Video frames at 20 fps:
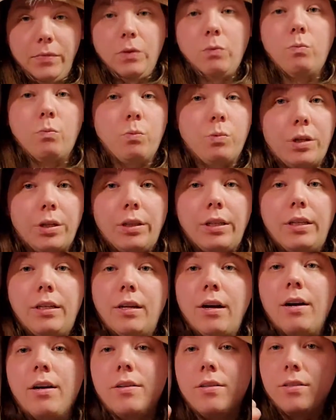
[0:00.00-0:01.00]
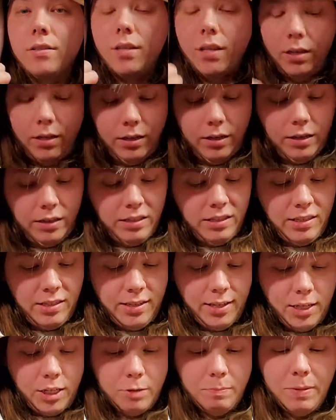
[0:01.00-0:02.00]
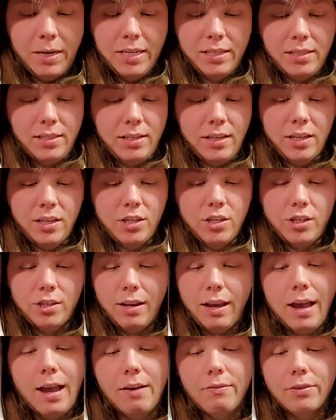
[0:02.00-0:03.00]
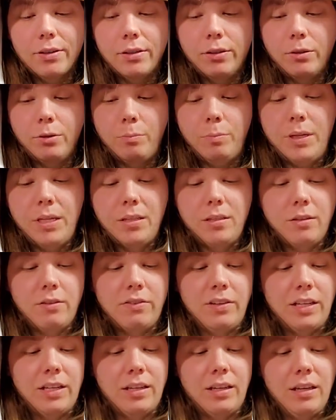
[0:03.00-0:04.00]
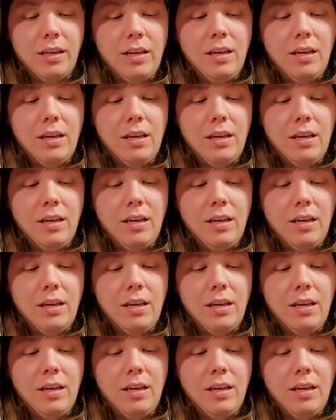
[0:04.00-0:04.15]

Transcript: really does stitch by stitch every little piece of it